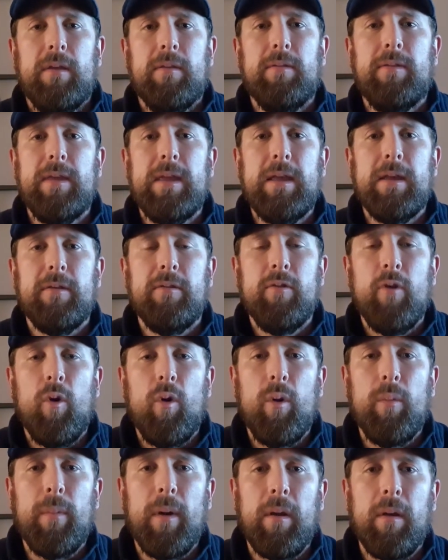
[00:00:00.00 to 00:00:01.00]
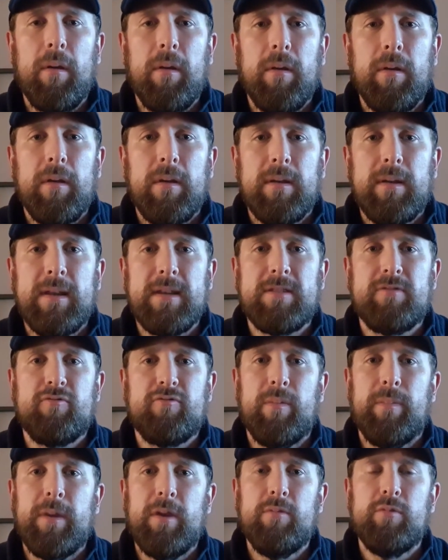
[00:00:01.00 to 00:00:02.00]
The normal
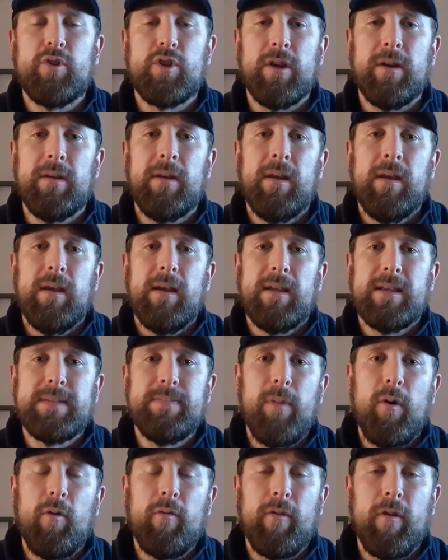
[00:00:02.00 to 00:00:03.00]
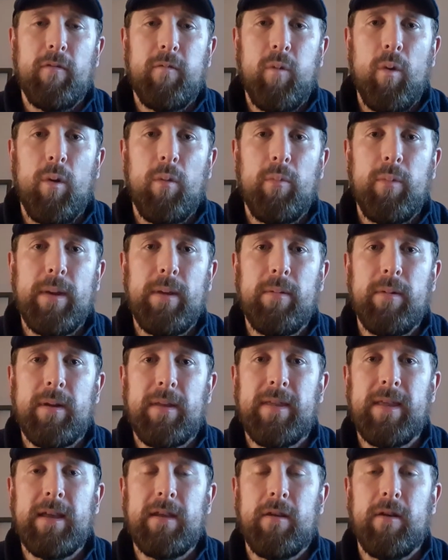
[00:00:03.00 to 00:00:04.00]
distribution is more of what we would
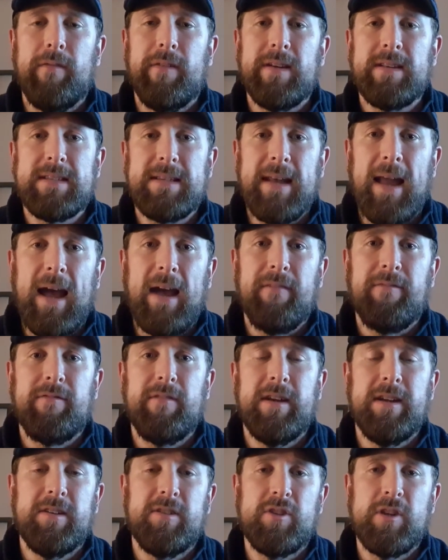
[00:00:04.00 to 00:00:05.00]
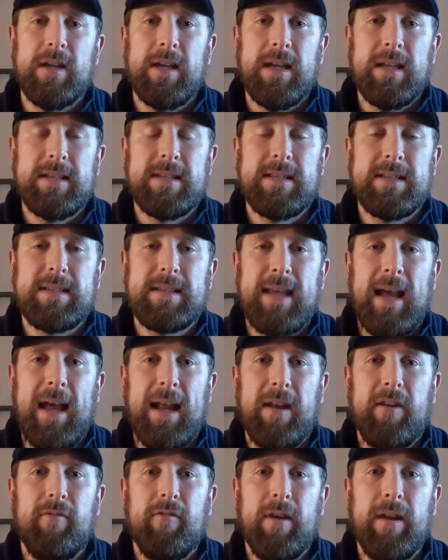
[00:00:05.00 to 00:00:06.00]
think of as an average, a
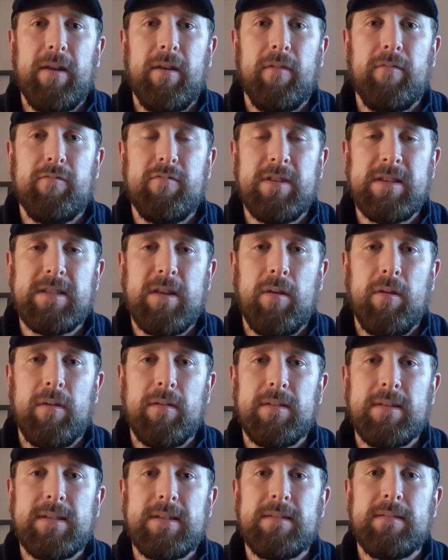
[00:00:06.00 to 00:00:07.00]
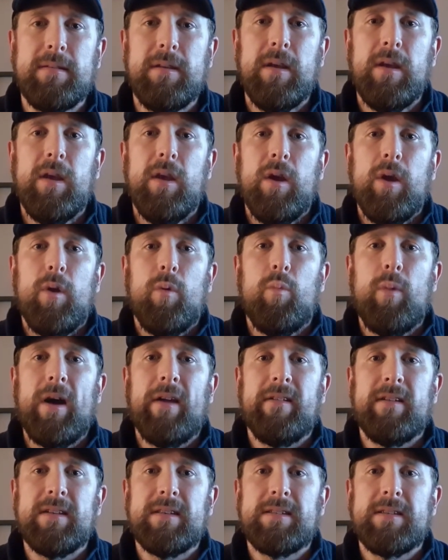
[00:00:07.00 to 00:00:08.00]
scattering of results,
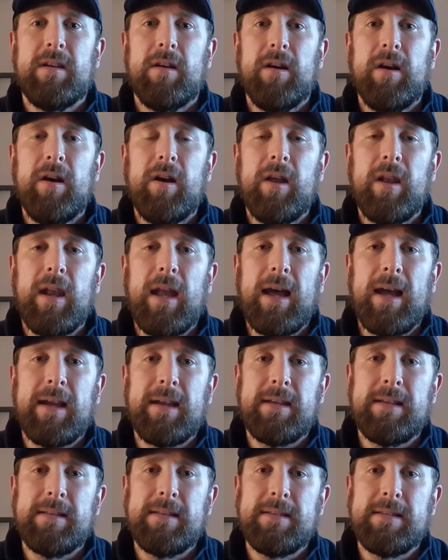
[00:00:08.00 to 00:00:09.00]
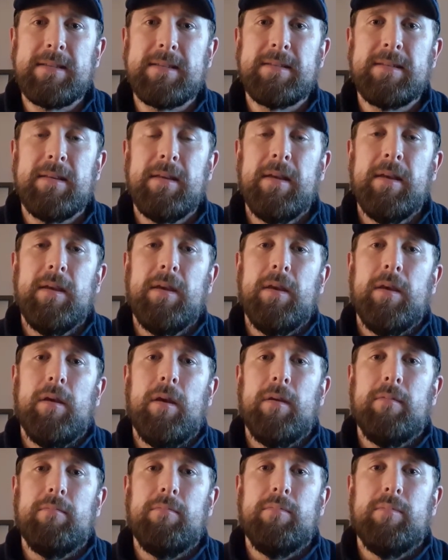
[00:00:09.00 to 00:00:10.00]
whereas Erlang's
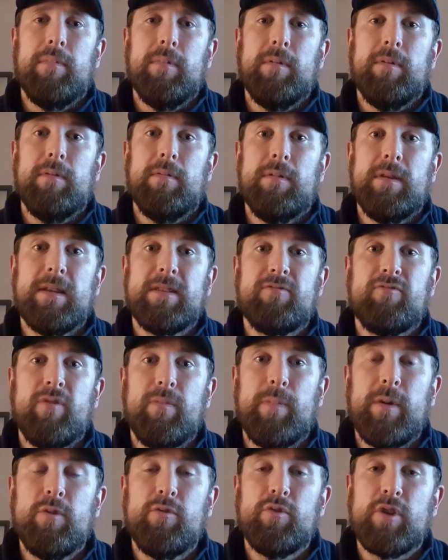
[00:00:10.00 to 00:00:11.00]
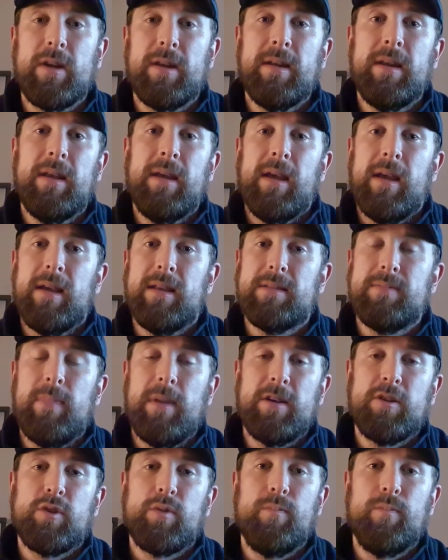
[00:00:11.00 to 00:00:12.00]
distribution is
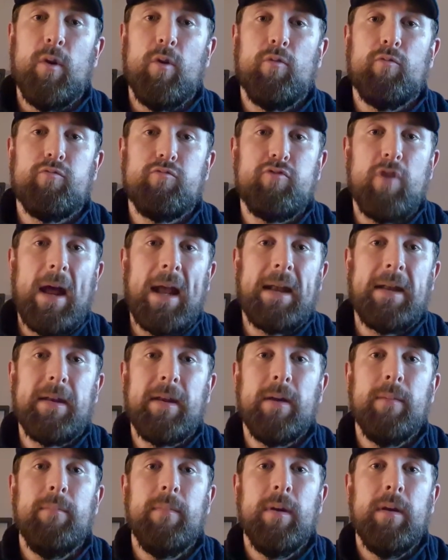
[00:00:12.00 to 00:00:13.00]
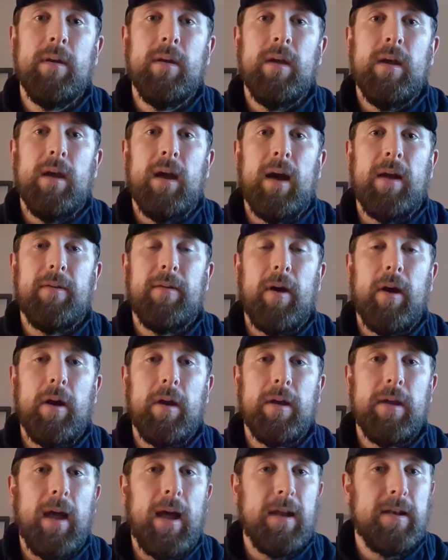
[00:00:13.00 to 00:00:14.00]
much more random and
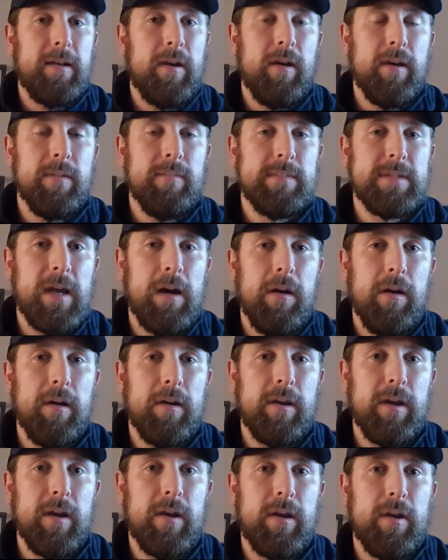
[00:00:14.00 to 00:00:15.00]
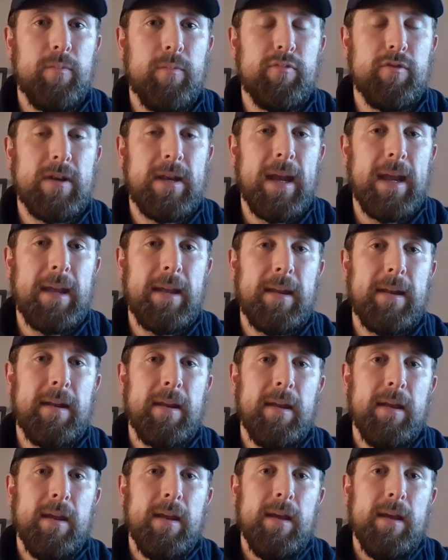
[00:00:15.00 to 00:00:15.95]
at times harder to predict.